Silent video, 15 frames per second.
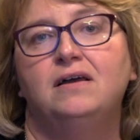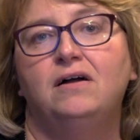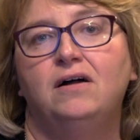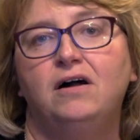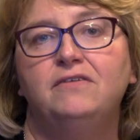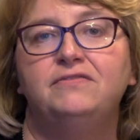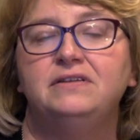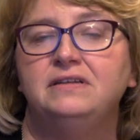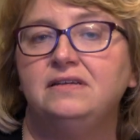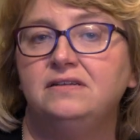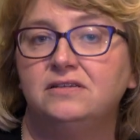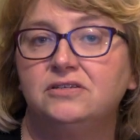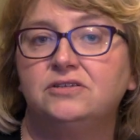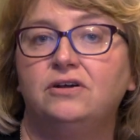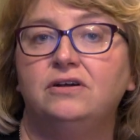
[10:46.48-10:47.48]
often need
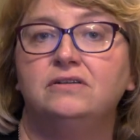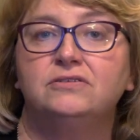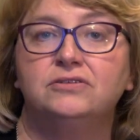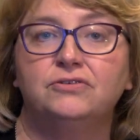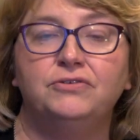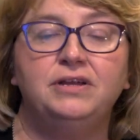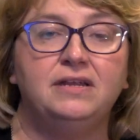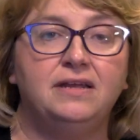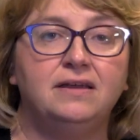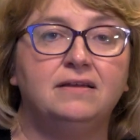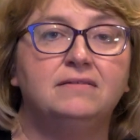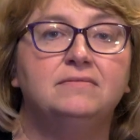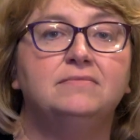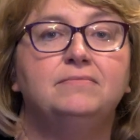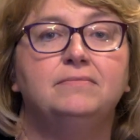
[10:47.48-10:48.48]
to start
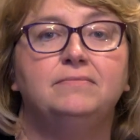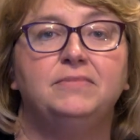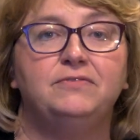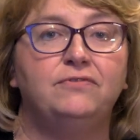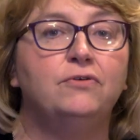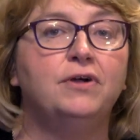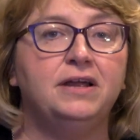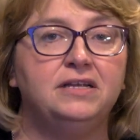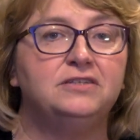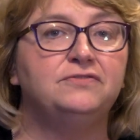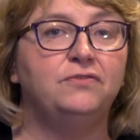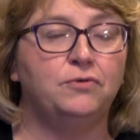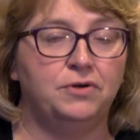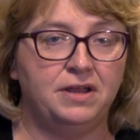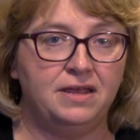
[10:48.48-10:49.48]
screening before age
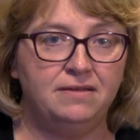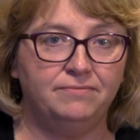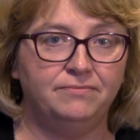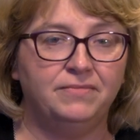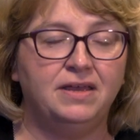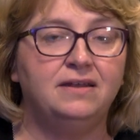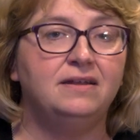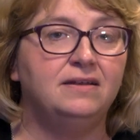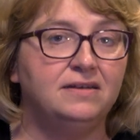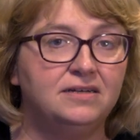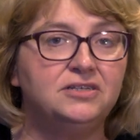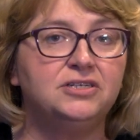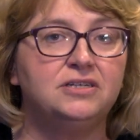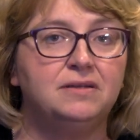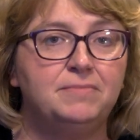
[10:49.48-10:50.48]
40, and in
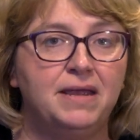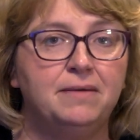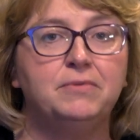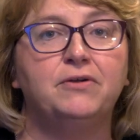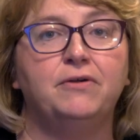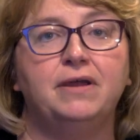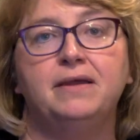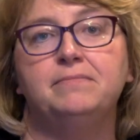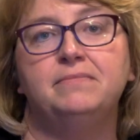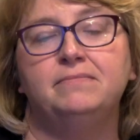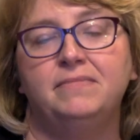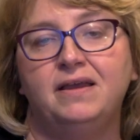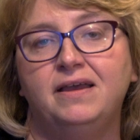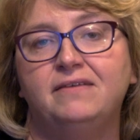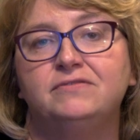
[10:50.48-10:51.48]
addition to
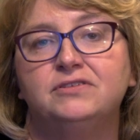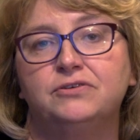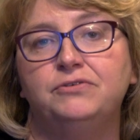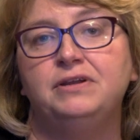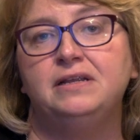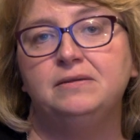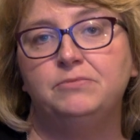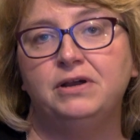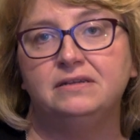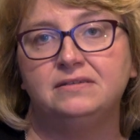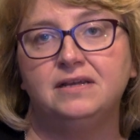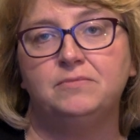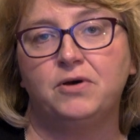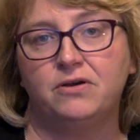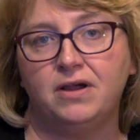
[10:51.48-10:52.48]
mammogram, have screening
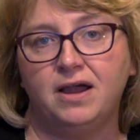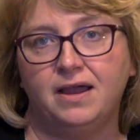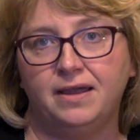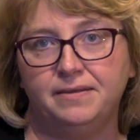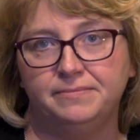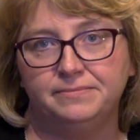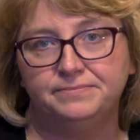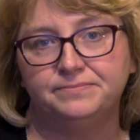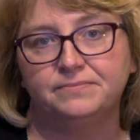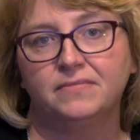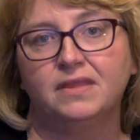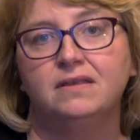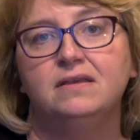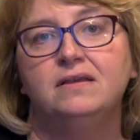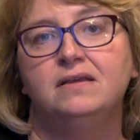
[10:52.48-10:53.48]
breast MRI.
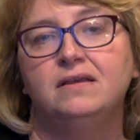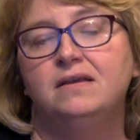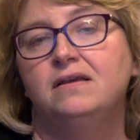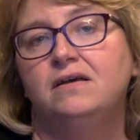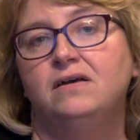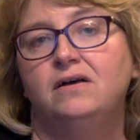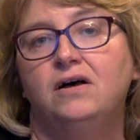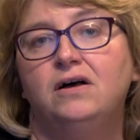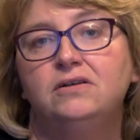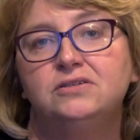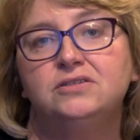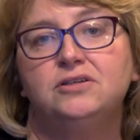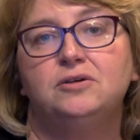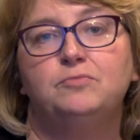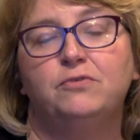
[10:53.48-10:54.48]

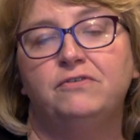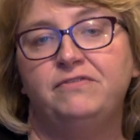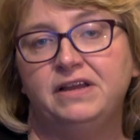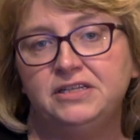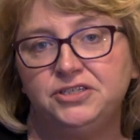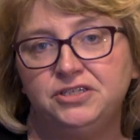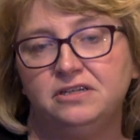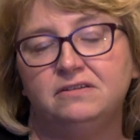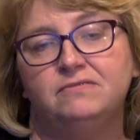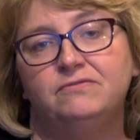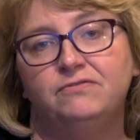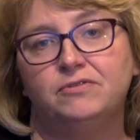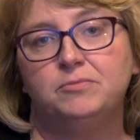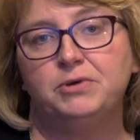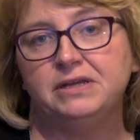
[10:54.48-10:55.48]
Also, prevention
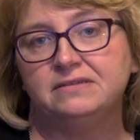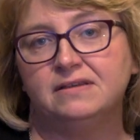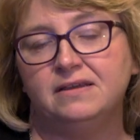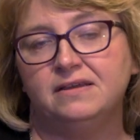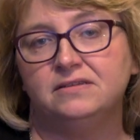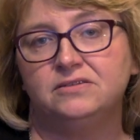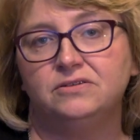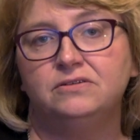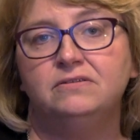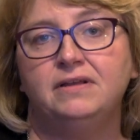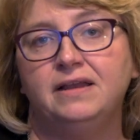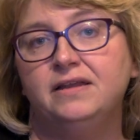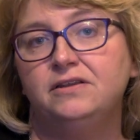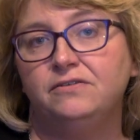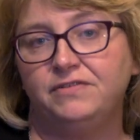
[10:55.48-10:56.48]
for breast cancer
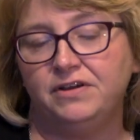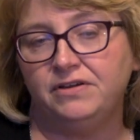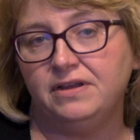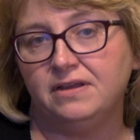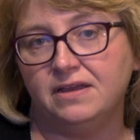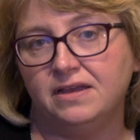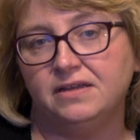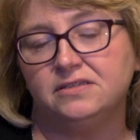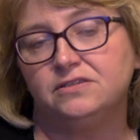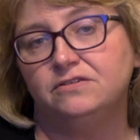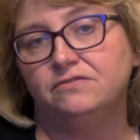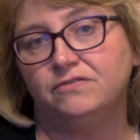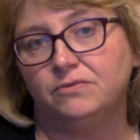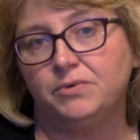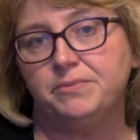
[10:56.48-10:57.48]
and ovarian
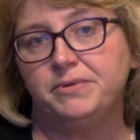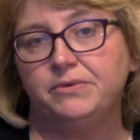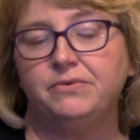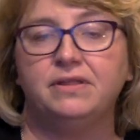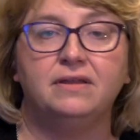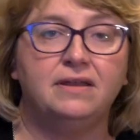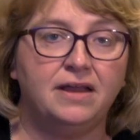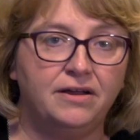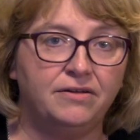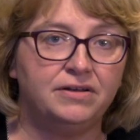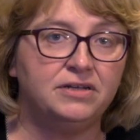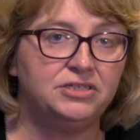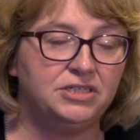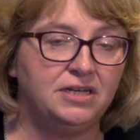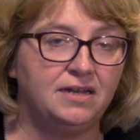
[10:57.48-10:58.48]
cancer for women with
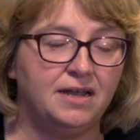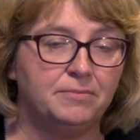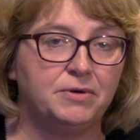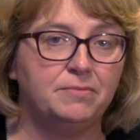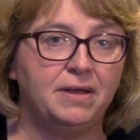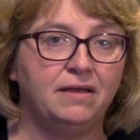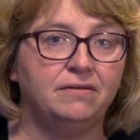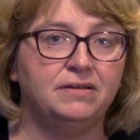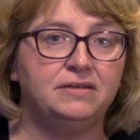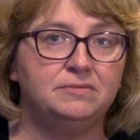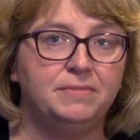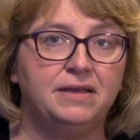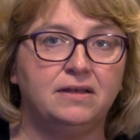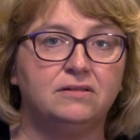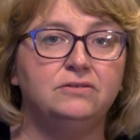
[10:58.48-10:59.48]
inherited gene
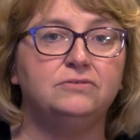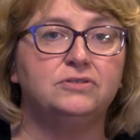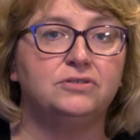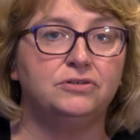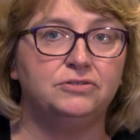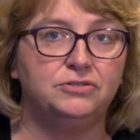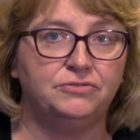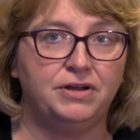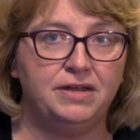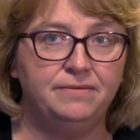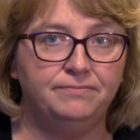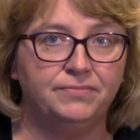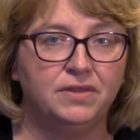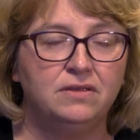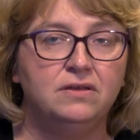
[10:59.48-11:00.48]
abnormalities may include surgery
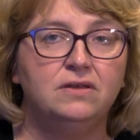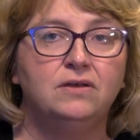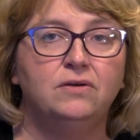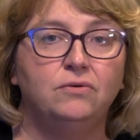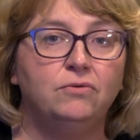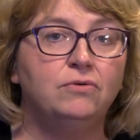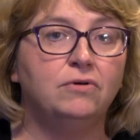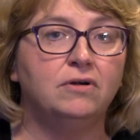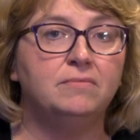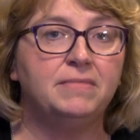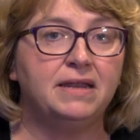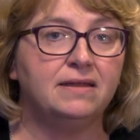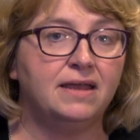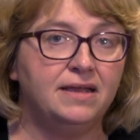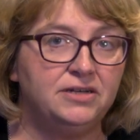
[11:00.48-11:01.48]
or
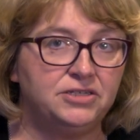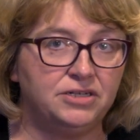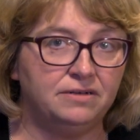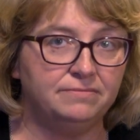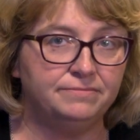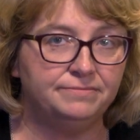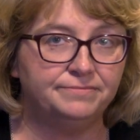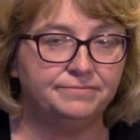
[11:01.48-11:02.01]
medication.